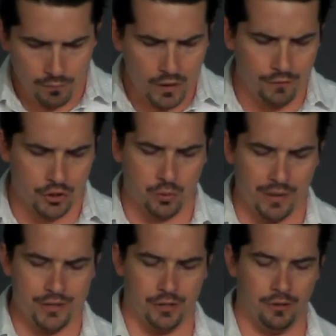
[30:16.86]
Verse
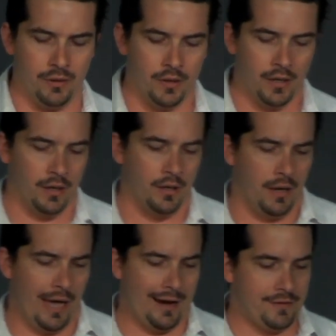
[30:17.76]
22,
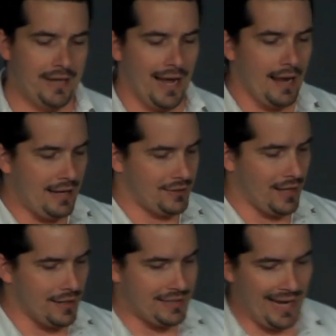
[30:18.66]
and of Dan he
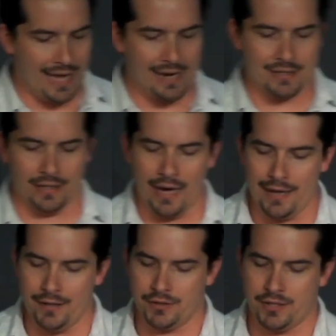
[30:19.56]
said, Dan is a
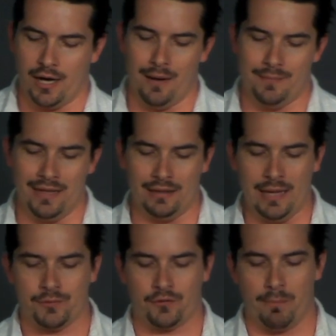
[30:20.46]
lion's cub that
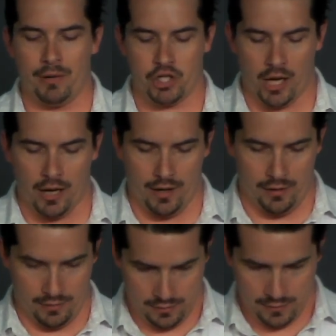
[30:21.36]
leaps from Bashan.